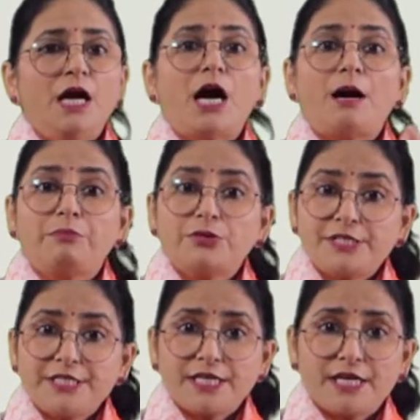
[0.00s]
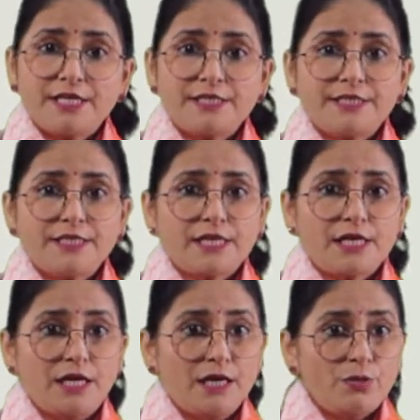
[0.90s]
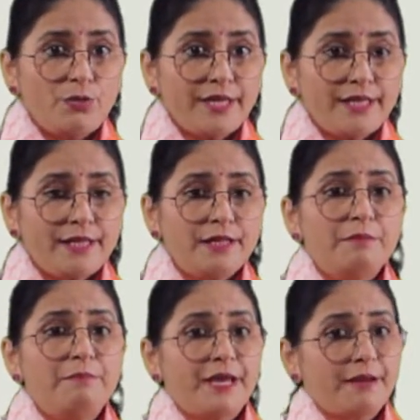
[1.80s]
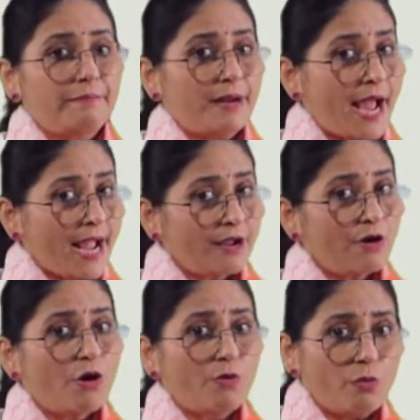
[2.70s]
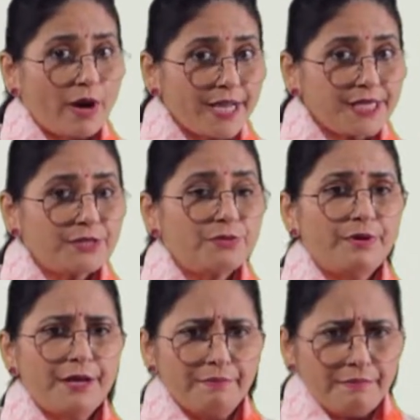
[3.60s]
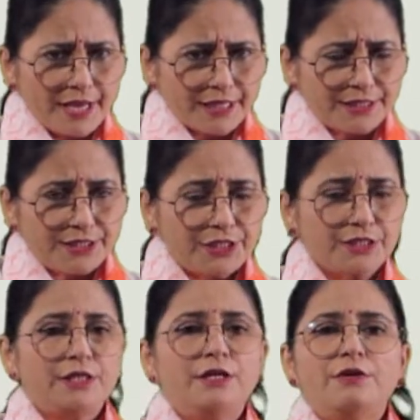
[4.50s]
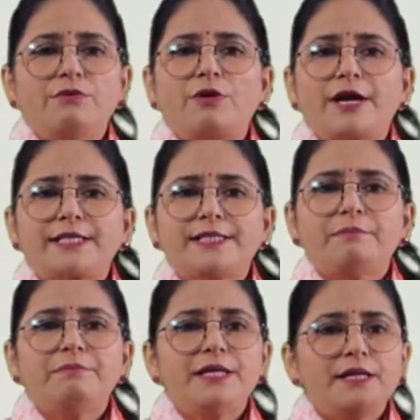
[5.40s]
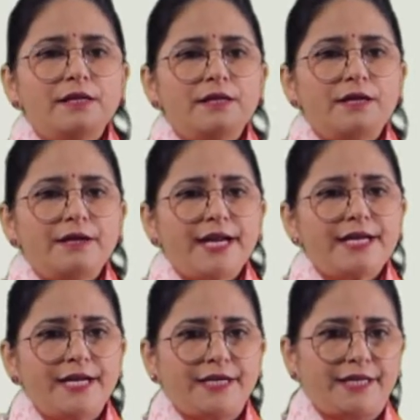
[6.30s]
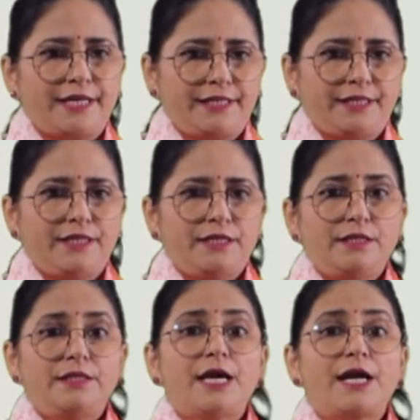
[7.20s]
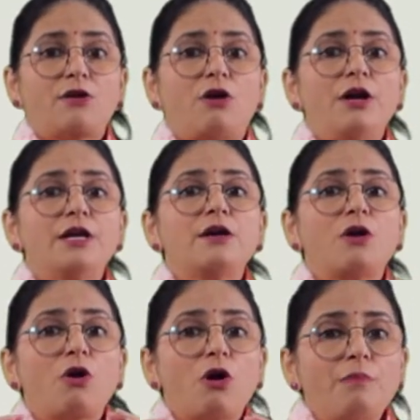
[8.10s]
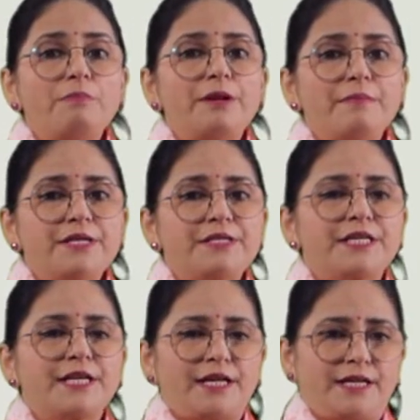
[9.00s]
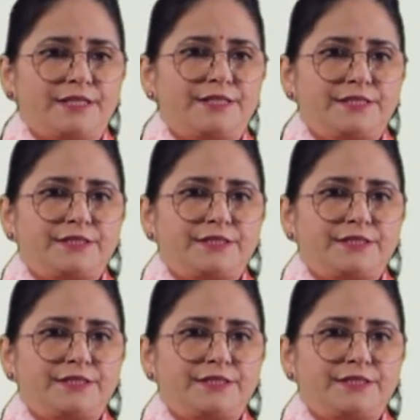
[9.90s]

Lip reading: Opposite colors in a color wheel make black or white when mixed. For example, red and green. They are called complementary colors.